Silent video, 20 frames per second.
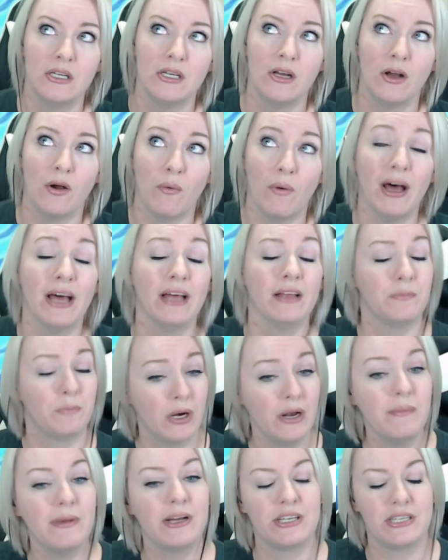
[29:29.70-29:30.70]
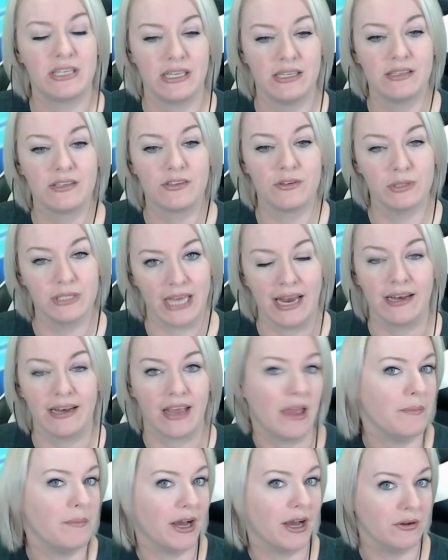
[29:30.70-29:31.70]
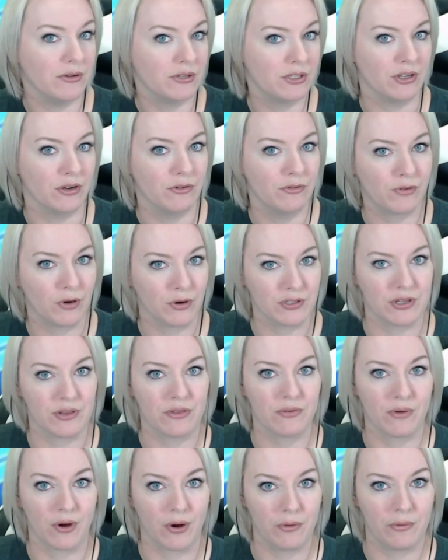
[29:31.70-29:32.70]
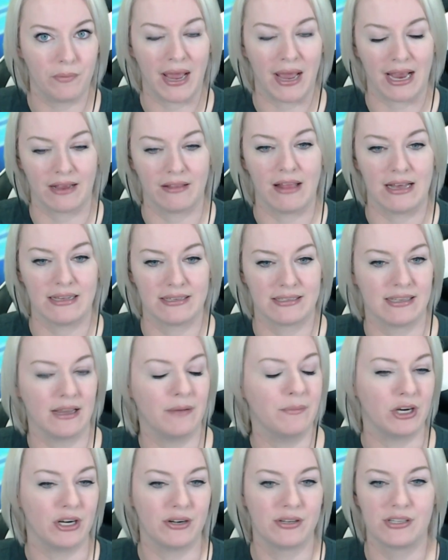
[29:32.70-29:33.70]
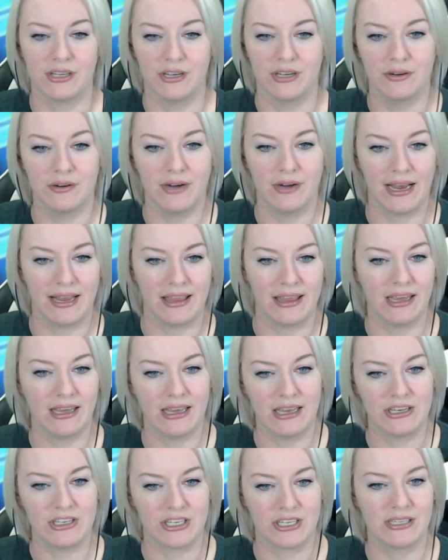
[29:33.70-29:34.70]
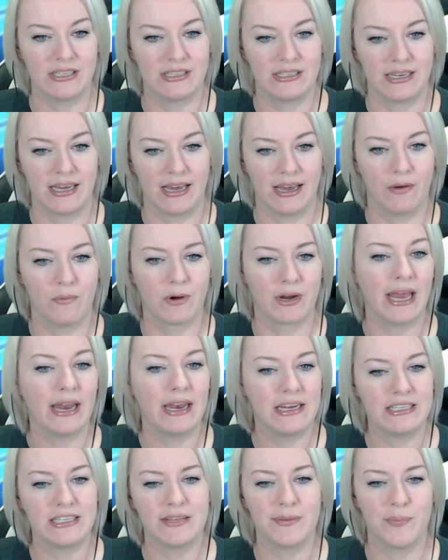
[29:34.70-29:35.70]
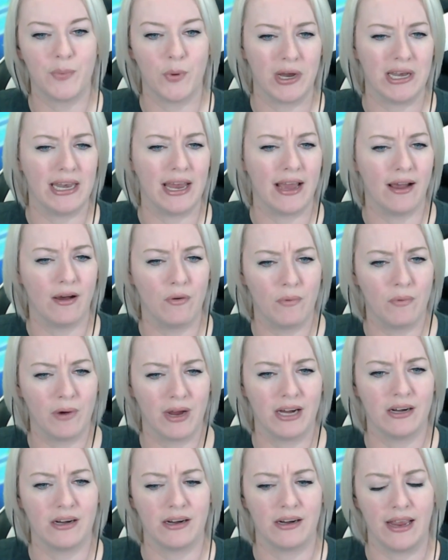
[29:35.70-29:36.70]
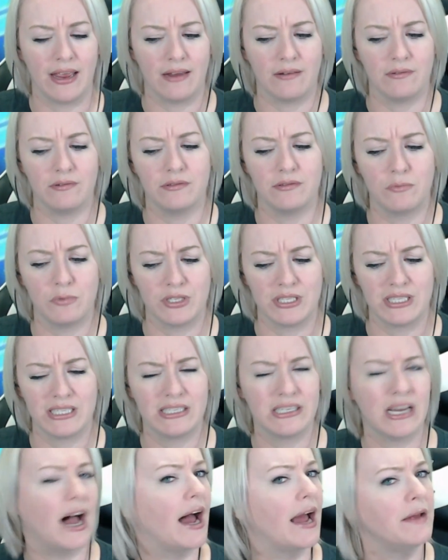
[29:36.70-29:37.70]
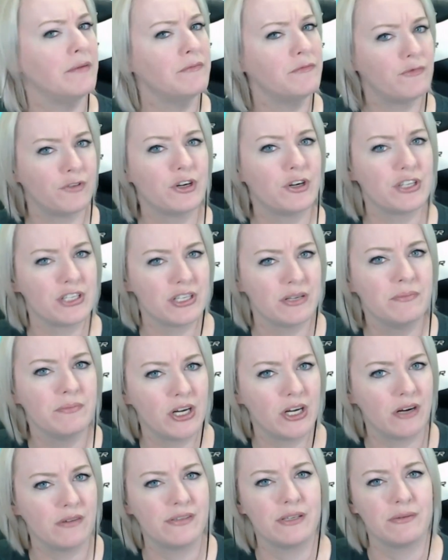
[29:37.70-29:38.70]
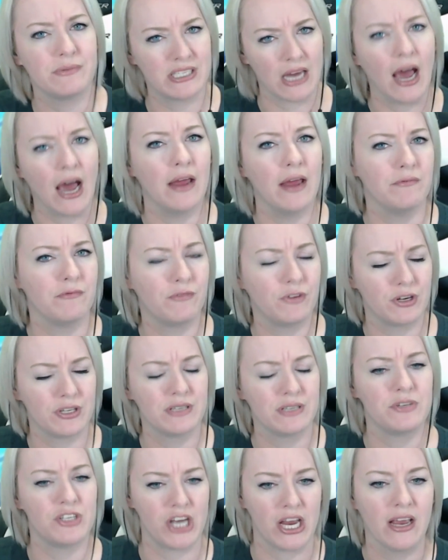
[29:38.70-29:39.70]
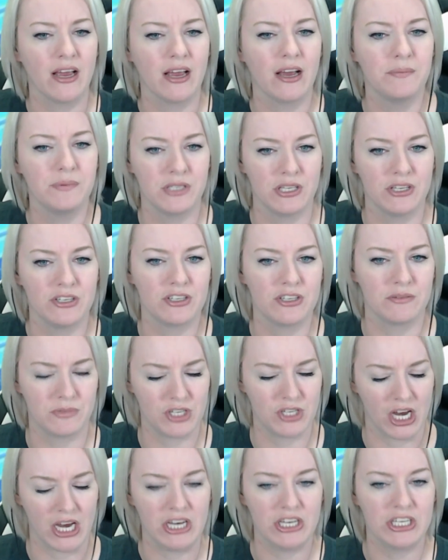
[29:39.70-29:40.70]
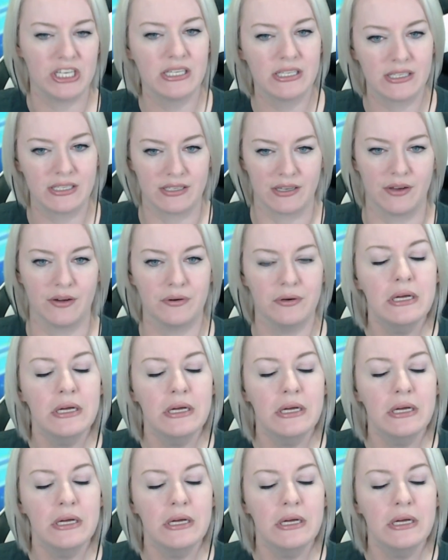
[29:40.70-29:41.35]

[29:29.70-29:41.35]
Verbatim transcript: well, pretty much since Dan* came out, so Frozen Throne back last summer. So right. I think it just uh, we're getting to the point now where it was time for some nerfs. It was time for some shakeups and some changes. So